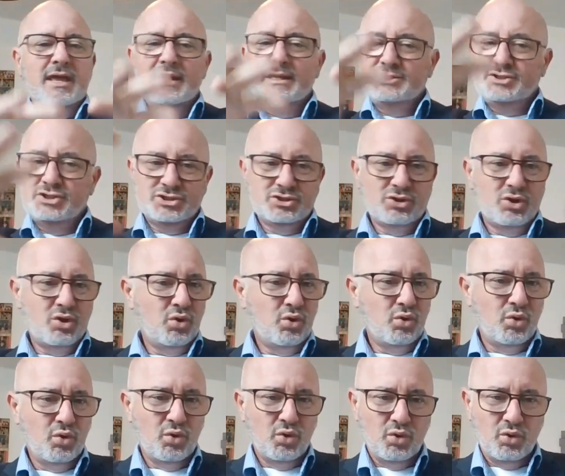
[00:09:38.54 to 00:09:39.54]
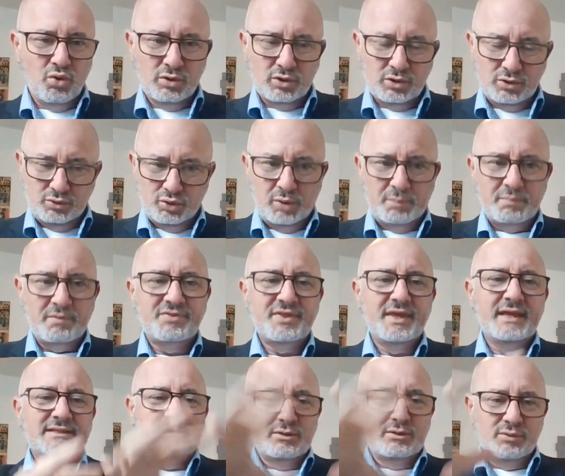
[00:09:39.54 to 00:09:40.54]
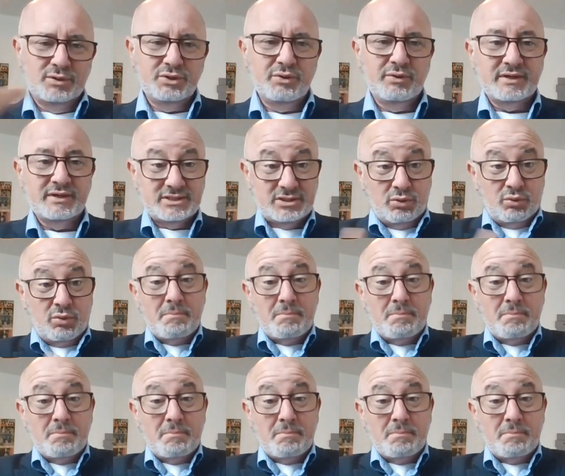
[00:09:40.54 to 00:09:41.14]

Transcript: And it's just a whole group of things that we're doing.